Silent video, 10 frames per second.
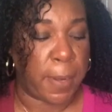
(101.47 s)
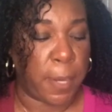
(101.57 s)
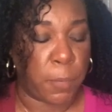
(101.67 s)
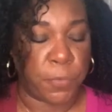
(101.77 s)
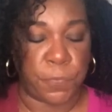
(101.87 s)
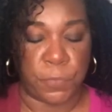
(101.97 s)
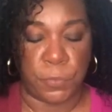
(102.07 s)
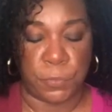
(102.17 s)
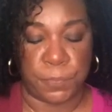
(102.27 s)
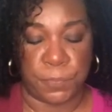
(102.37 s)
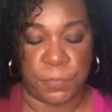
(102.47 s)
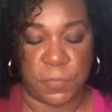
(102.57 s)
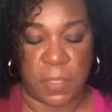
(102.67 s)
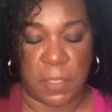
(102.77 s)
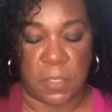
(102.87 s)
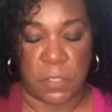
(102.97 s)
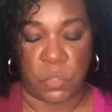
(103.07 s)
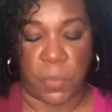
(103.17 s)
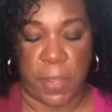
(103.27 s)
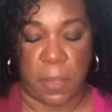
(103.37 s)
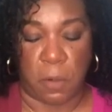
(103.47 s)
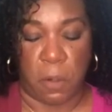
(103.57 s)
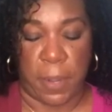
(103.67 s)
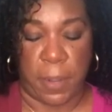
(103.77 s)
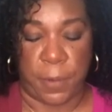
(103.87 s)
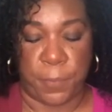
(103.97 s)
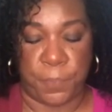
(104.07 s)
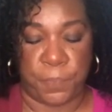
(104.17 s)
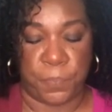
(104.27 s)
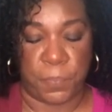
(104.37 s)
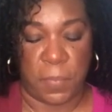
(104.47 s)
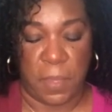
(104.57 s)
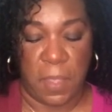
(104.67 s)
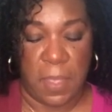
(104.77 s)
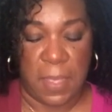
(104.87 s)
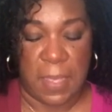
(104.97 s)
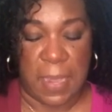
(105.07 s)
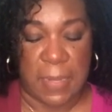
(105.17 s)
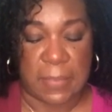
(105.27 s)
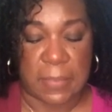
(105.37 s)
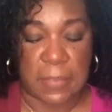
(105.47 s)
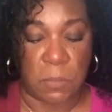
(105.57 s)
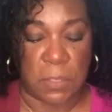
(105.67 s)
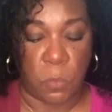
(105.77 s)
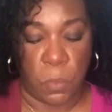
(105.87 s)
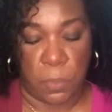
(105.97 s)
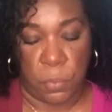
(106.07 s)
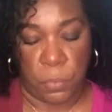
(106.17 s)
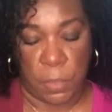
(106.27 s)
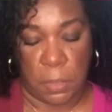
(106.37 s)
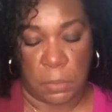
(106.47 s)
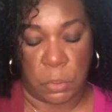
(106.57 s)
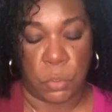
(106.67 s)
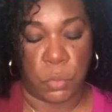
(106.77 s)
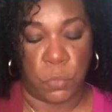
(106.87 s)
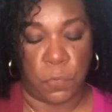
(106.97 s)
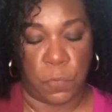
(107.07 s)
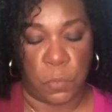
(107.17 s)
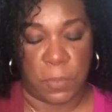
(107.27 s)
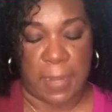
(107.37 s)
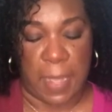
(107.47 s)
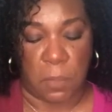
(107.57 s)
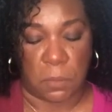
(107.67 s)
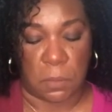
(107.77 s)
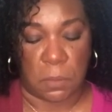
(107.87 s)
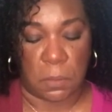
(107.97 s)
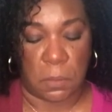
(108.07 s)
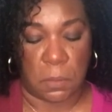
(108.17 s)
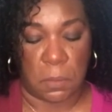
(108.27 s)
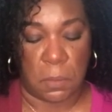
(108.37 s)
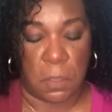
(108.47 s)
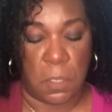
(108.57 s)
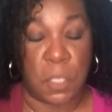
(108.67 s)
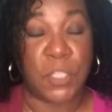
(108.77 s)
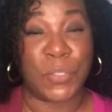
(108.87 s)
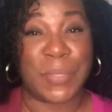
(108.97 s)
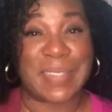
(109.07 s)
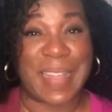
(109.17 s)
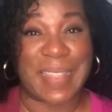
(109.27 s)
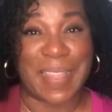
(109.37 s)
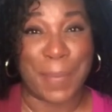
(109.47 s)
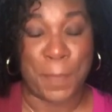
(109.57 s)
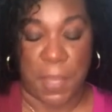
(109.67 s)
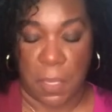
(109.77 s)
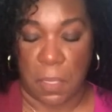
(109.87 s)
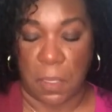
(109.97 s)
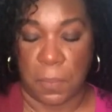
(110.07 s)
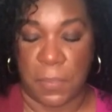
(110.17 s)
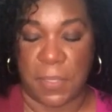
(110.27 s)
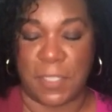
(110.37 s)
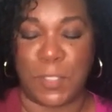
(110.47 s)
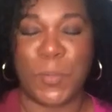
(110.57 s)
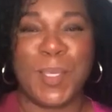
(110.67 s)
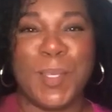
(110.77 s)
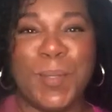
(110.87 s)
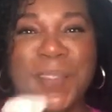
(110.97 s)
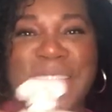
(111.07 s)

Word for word: a hair perfume that doesn't dry out our hair. And this is only 1.2 fluid ounces, so it's not that big, but it's so cute.